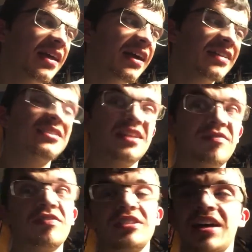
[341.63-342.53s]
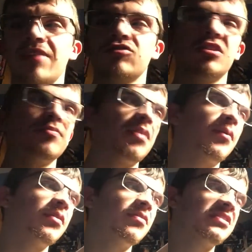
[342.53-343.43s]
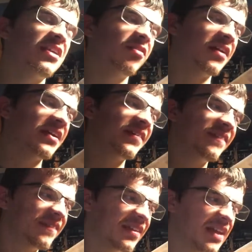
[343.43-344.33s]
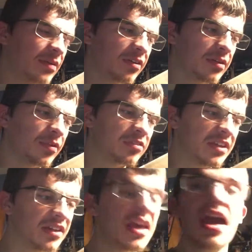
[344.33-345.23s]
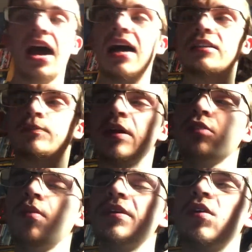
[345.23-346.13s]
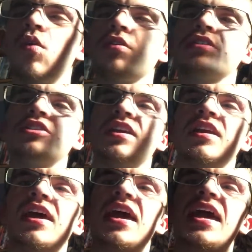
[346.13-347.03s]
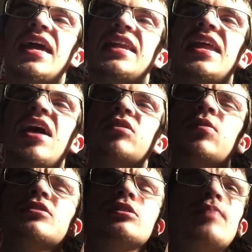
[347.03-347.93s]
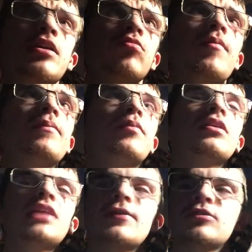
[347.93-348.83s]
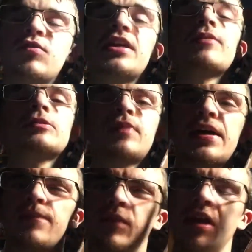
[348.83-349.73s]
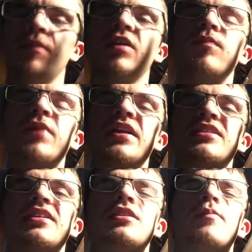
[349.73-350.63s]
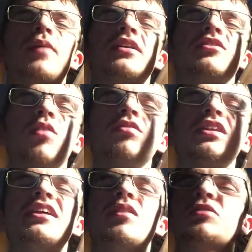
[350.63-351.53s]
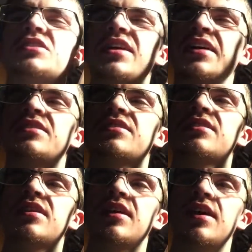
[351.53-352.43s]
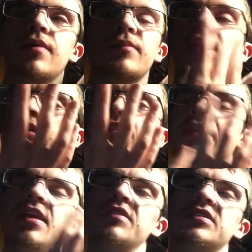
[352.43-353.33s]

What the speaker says: because then if it was a live stream, people would have said already, they would have already moved it. Spider-Woman Origin. Now, there was a Spider-Woman book that I was reading, it was by Brian Michael Bendis, I don't think it was this, but even